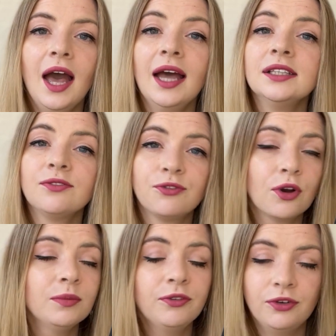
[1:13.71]
And
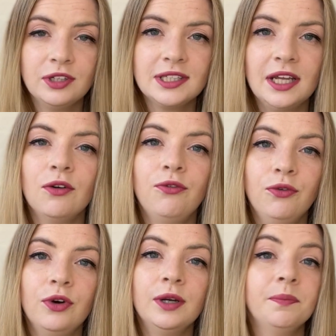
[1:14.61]
from the first day of
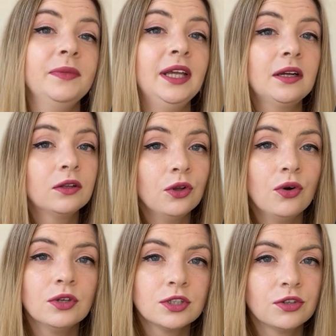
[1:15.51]
war, they
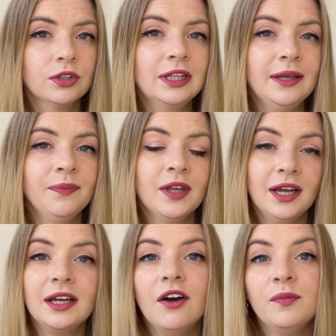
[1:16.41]
closed totally
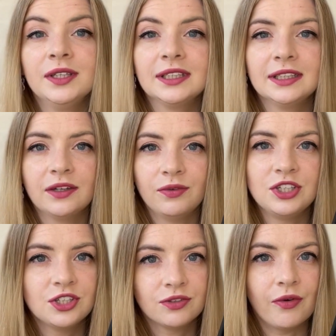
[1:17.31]
governmental
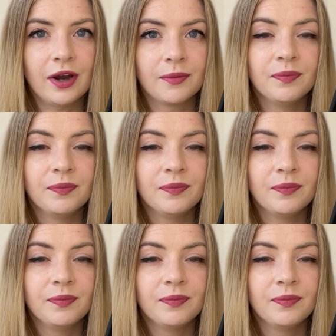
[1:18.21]
registrar.